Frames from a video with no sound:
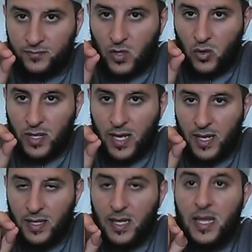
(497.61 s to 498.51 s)

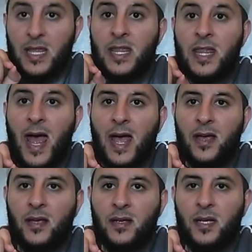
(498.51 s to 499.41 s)
Okay, the,
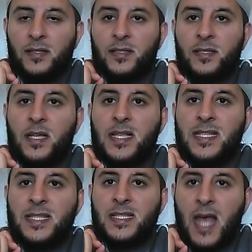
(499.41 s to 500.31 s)
not
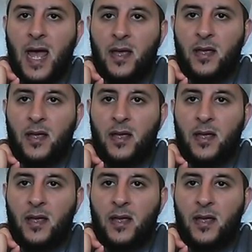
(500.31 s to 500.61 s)
the.